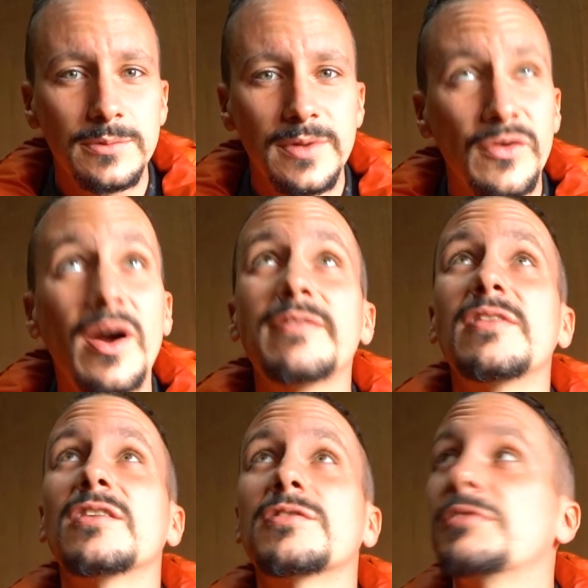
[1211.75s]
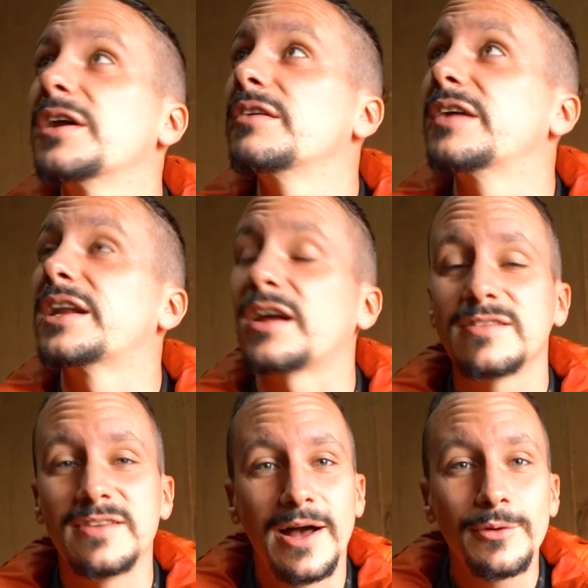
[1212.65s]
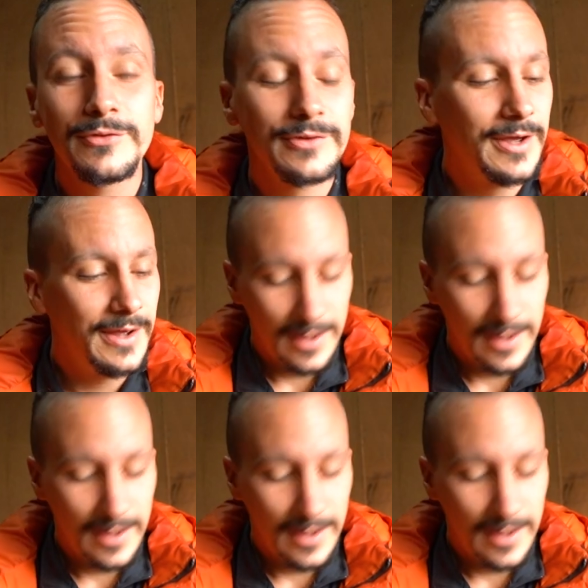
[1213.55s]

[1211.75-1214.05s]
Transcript: We've arrived at this really, really nice tea house.